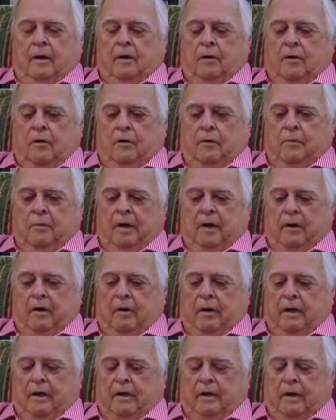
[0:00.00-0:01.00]
who
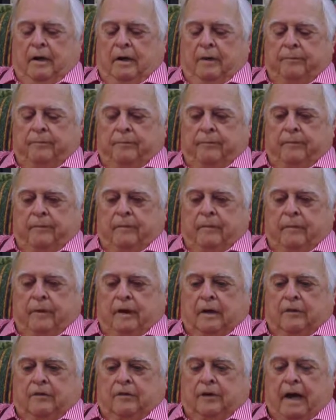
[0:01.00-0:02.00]
married uh,
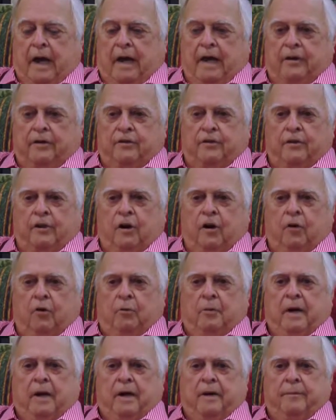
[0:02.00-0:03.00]
Stan
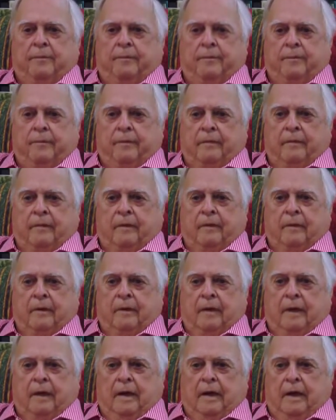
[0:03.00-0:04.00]
Scobie
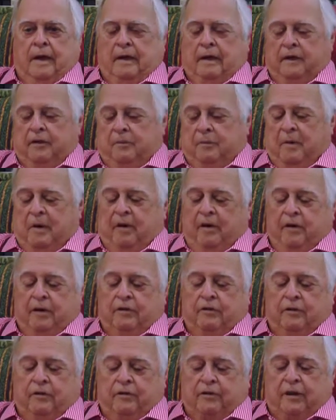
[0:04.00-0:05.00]
and is married
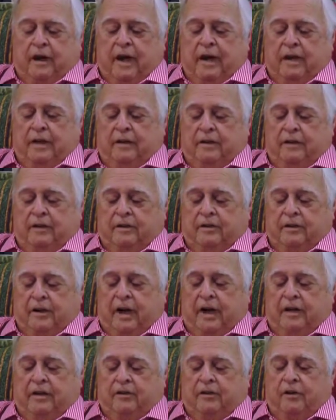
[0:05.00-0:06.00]
to Stan,
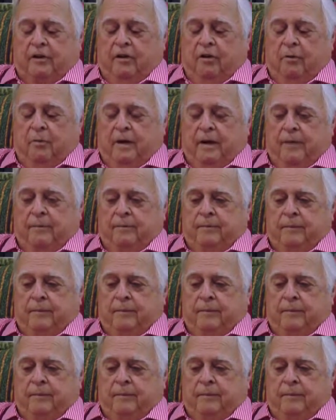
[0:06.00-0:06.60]
Stan Scobie.